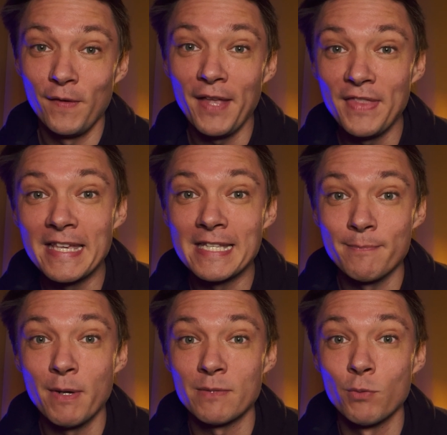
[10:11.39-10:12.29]
I think it's
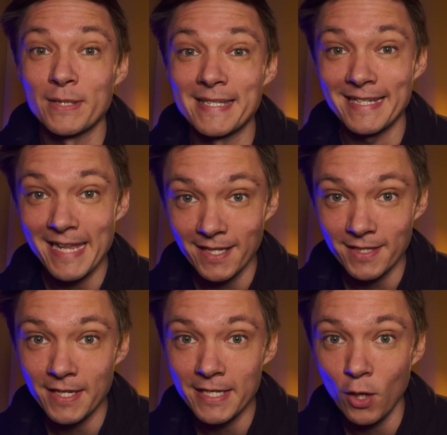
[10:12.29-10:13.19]
much more slick
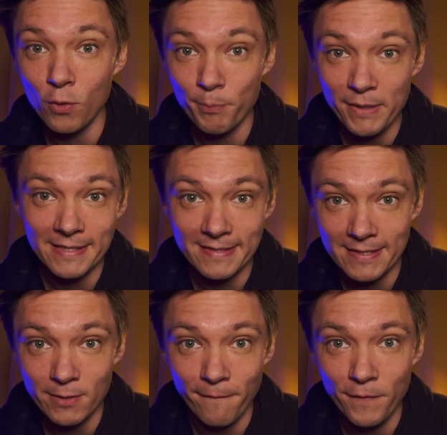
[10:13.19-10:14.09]
than the old
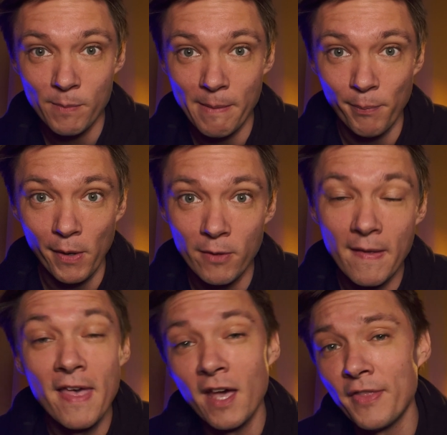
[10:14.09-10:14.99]
predecessor of Filmic Pro.
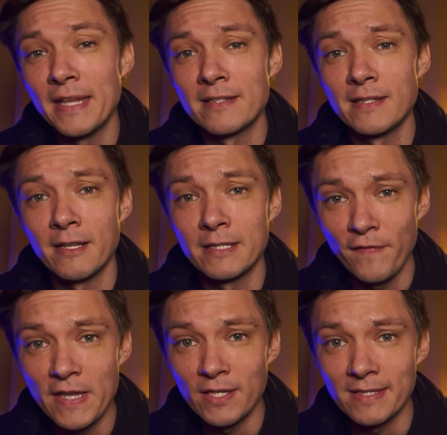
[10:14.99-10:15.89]
I think there's some nice
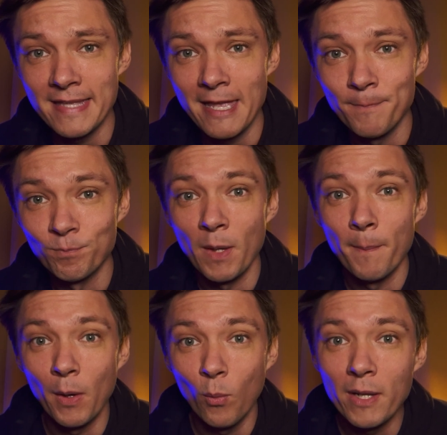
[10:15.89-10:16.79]
features there,
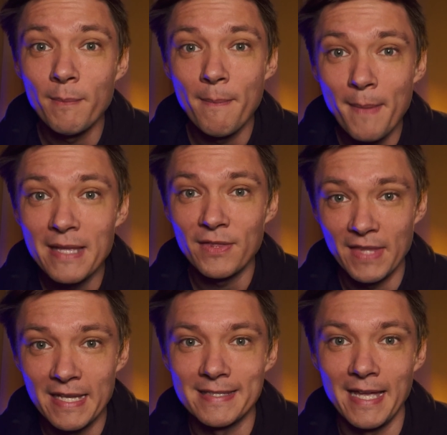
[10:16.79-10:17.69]
but one of my main
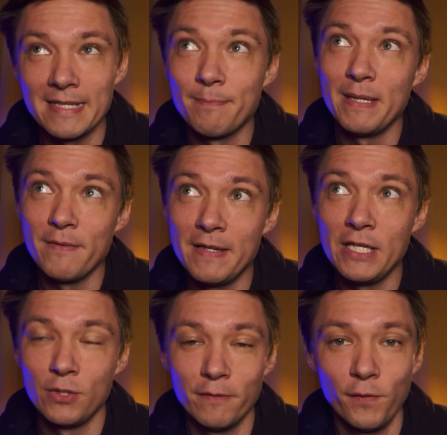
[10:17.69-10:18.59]
things that is a bit of an
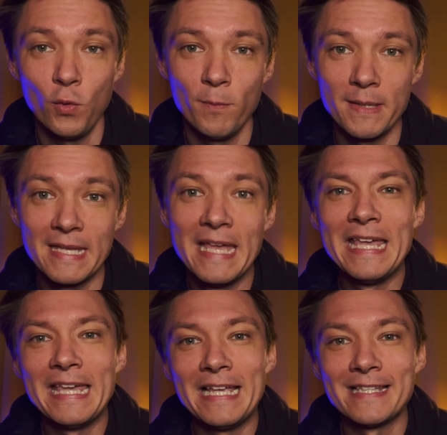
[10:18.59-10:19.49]
issue for me
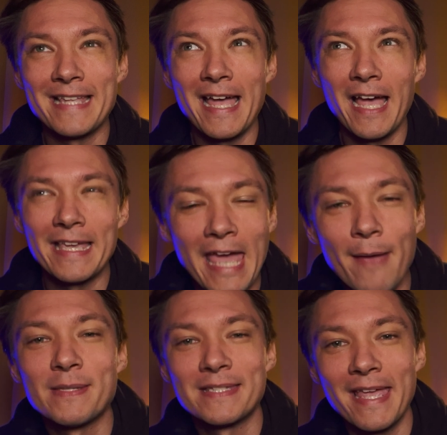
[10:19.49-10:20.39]
is that I
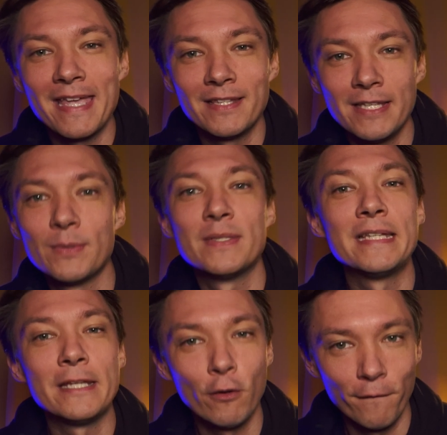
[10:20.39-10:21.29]
kept saying this was in
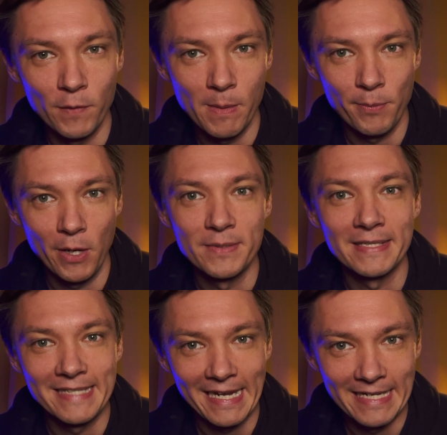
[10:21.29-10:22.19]
the old Filmic Pro, it's
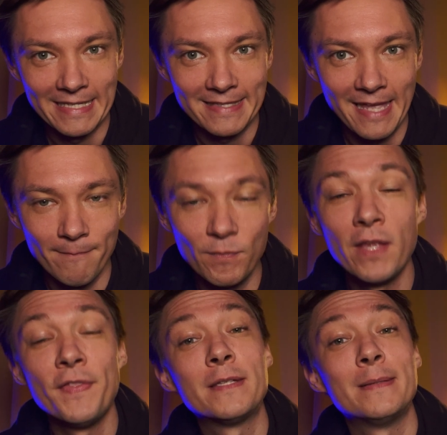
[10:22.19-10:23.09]
exactly the same.
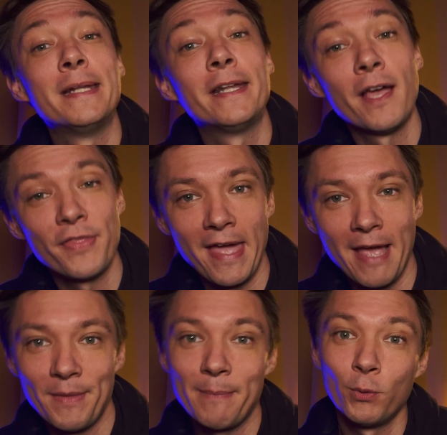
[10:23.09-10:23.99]
This is in another
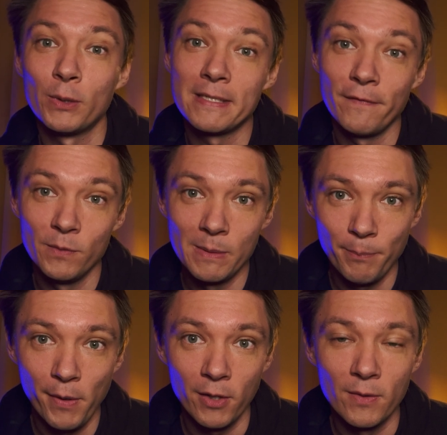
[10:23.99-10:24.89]
app, they brought it to Filmic
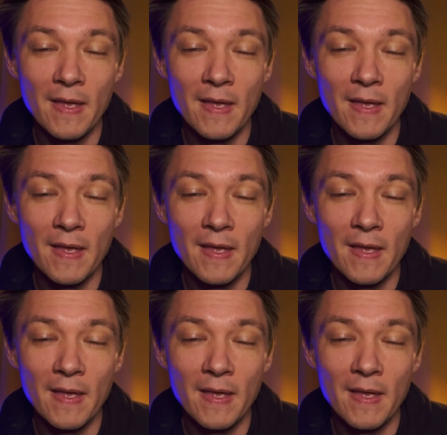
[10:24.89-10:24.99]
Pro.